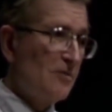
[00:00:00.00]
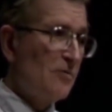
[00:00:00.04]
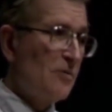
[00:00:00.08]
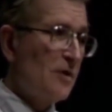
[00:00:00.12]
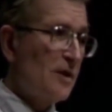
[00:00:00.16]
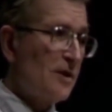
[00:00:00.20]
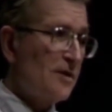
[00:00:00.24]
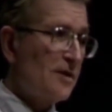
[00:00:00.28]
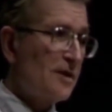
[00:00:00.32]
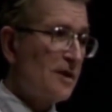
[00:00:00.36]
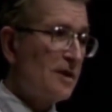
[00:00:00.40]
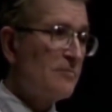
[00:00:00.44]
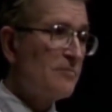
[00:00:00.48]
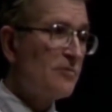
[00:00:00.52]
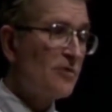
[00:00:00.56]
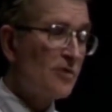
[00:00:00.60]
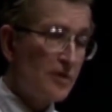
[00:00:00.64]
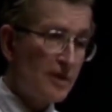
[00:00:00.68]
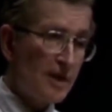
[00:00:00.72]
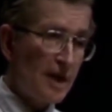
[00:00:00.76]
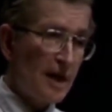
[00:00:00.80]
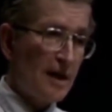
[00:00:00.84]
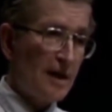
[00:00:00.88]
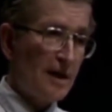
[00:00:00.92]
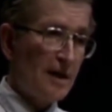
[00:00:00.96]
with the
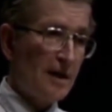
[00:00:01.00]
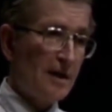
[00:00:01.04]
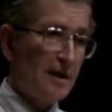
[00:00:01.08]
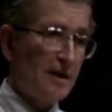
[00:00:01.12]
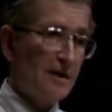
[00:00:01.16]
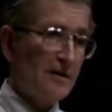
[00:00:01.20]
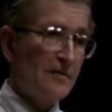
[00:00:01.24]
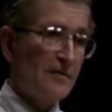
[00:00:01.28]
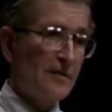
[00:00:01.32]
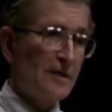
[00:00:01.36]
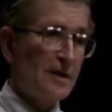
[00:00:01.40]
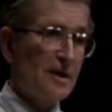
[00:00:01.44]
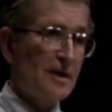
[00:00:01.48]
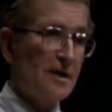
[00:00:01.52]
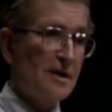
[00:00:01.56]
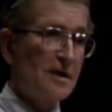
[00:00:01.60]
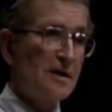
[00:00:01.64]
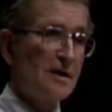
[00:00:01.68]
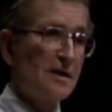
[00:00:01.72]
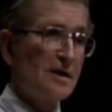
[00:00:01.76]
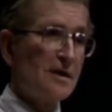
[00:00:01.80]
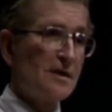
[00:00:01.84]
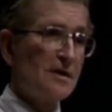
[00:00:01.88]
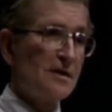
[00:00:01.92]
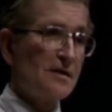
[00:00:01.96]
brutality of the
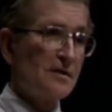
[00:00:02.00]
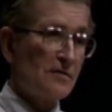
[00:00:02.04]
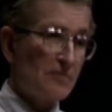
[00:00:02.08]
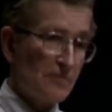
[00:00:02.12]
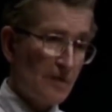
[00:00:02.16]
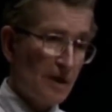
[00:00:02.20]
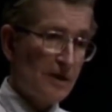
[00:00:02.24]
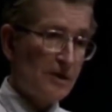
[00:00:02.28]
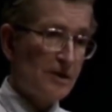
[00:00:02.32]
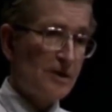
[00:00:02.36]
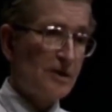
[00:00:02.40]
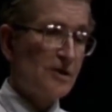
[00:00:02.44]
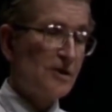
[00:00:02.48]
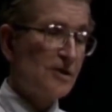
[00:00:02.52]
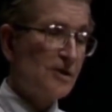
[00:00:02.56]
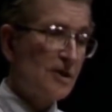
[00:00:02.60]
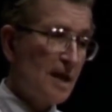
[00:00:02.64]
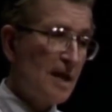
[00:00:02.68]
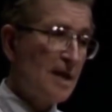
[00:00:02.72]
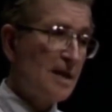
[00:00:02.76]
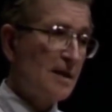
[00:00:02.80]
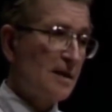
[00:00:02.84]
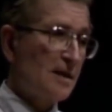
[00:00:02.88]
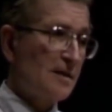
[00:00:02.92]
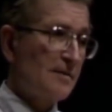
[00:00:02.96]
Russian
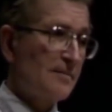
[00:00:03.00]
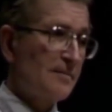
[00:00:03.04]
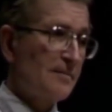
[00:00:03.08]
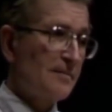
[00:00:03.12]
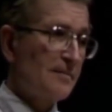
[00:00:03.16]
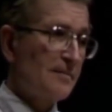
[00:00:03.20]
state